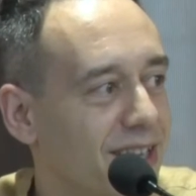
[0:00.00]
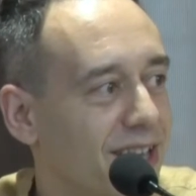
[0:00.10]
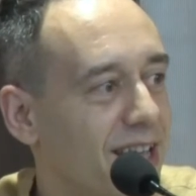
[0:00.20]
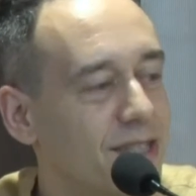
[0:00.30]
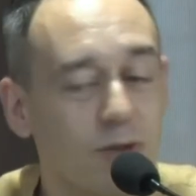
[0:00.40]

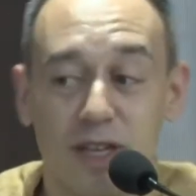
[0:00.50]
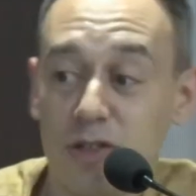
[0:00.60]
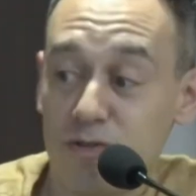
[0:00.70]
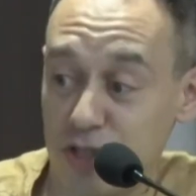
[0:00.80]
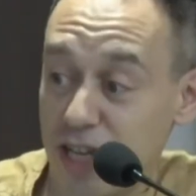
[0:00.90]
And so then
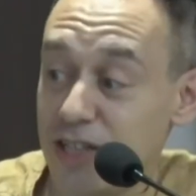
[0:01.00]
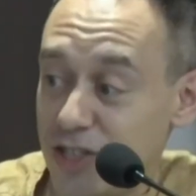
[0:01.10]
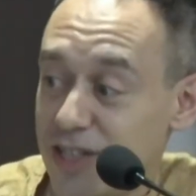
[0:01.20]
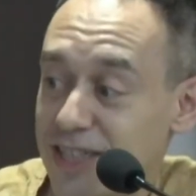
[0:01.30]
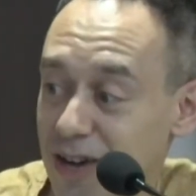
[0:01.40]
you've changed
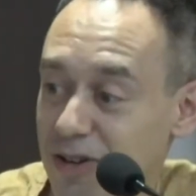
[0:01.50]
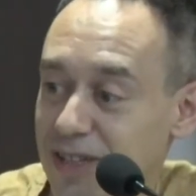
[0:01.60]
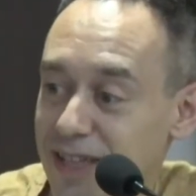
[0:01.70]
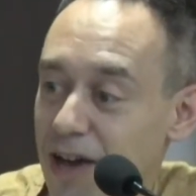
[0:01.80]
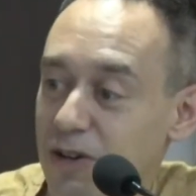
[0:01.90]

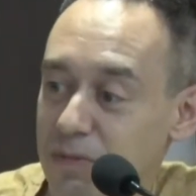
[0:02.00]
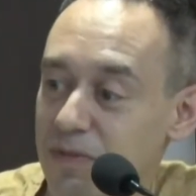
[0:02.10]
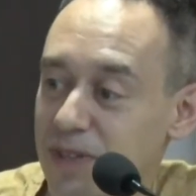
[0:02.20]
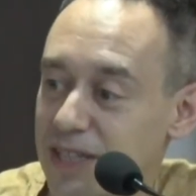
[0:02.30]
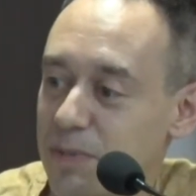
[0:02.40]
the outcome
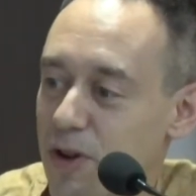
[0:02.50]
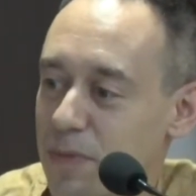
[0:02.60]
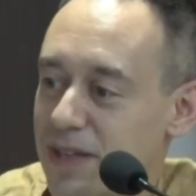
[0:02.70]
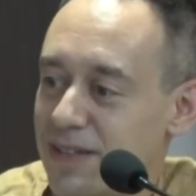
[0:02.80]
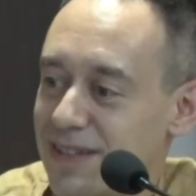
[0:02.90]
of the
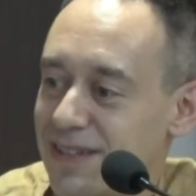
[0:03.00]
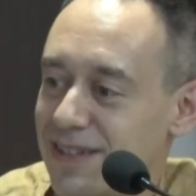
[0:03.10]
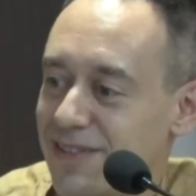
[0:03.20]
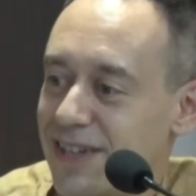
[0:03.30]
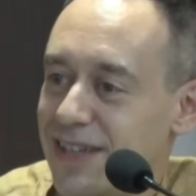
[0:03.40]
experiment,
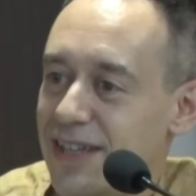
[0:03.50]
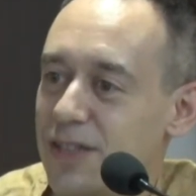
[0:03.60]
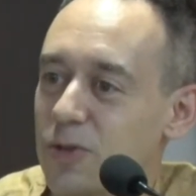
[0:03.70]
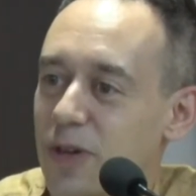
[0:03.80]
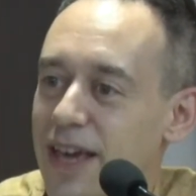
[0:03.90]
right?
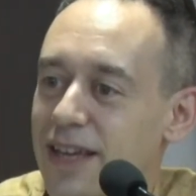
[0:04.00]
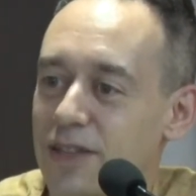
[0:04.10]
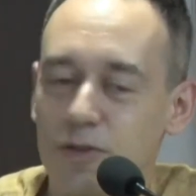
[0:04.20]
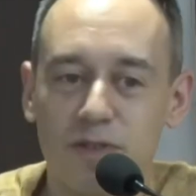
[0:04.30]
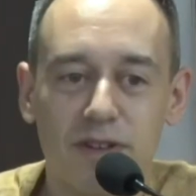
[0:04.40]

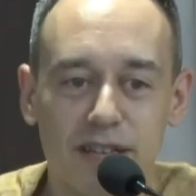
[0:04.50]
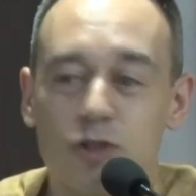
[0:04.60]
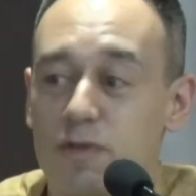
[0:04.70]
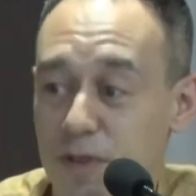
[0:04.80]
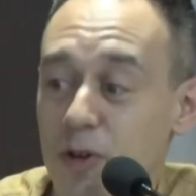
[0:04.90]
You've
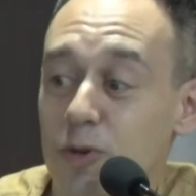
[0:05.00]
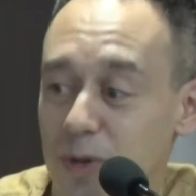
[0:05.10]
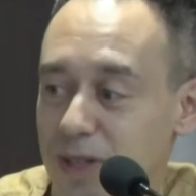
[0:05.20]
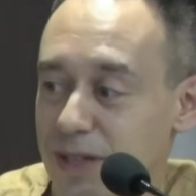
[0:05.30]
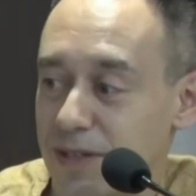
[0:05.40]
interfered
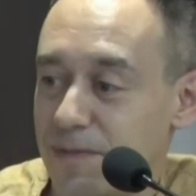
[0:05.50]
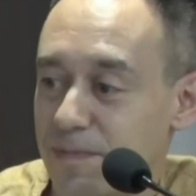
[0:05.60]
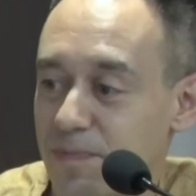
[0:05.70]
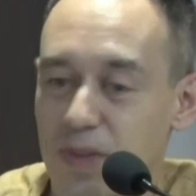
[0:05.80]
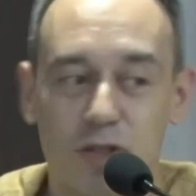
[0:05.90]
with it,
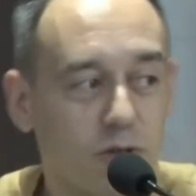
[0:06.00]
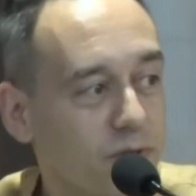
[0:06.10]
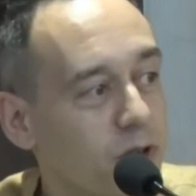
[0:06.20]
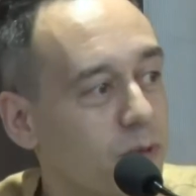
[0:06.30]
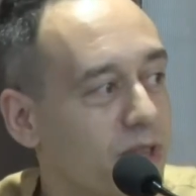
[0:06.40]

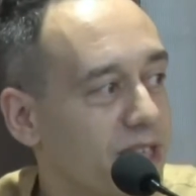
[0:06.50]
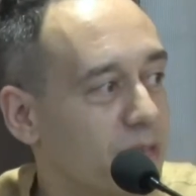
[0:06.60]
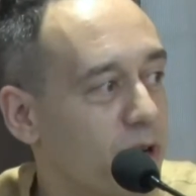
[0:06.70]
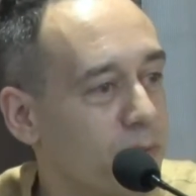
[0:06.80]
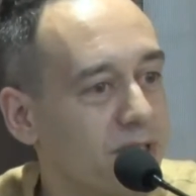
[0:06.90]
interfered with the
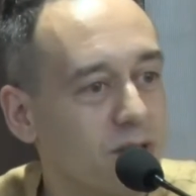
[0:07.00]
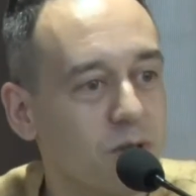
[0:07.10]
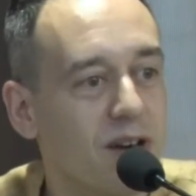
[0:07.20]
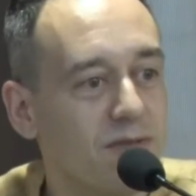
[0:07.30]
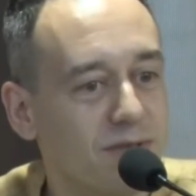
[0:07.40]
experiment.
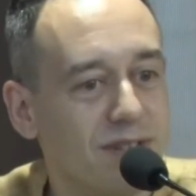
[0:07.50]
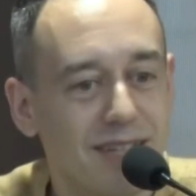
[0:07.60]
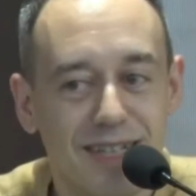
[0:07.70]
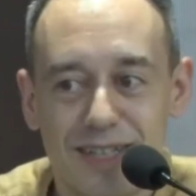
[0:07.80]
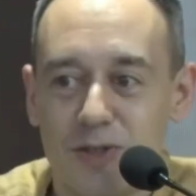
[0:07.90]

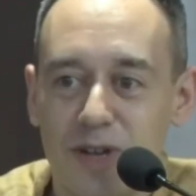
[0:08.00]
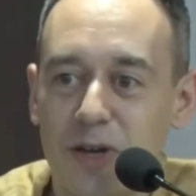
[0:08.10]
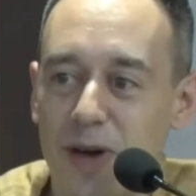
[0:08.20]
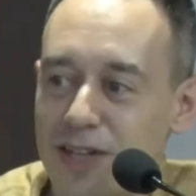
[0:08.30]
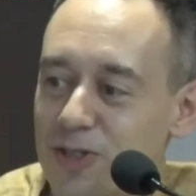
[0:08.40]
So now
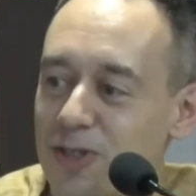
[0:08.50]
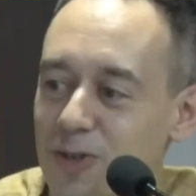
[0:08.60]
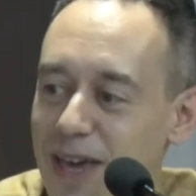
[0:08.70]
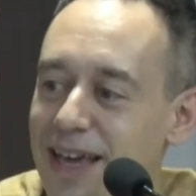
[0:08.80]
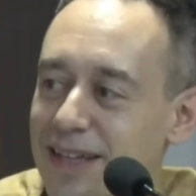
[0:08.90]

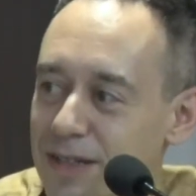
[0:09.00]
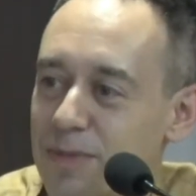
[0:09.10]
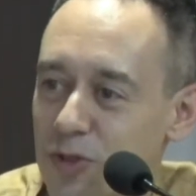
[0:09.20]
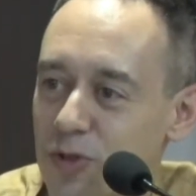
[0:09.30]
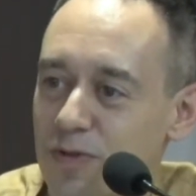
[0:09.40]
you can't
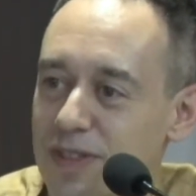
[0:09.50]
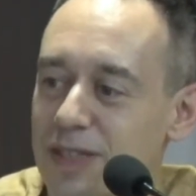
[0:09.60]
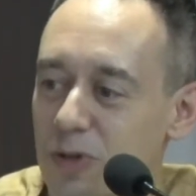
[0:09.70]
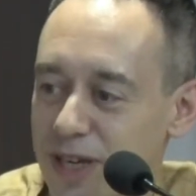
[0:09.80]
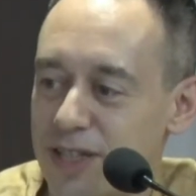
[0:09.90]
observe its
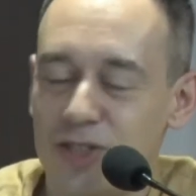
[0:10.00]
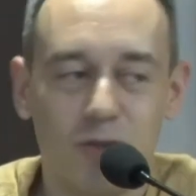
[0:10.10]
location.